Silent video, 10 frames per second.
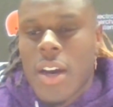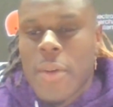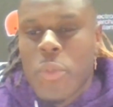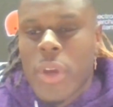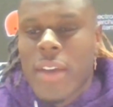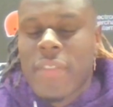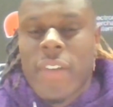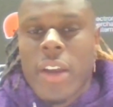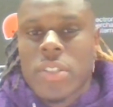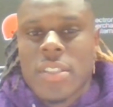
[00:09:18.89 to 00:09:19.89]
We have
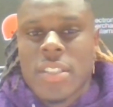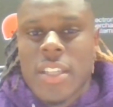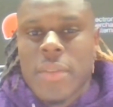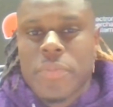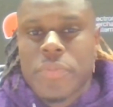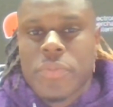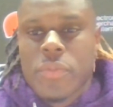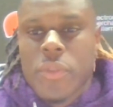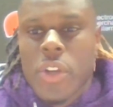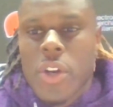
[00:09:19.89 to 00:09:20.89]
fighters on this team,
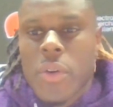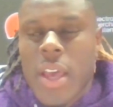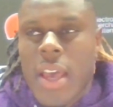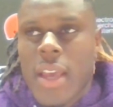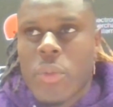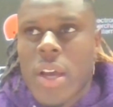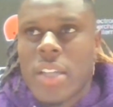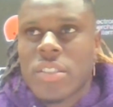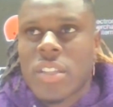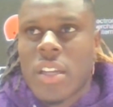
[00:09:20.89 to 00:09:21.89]
you know, and we're not
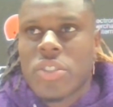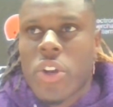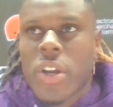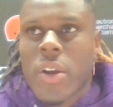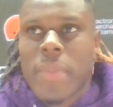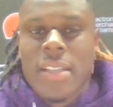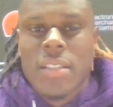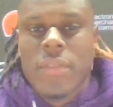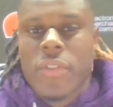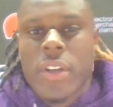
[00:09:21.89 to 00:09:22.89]
just going to turn our
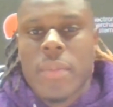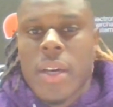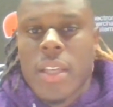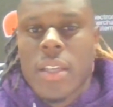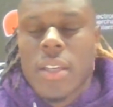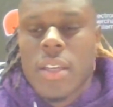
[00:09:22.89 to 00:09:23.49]
backside for anybody.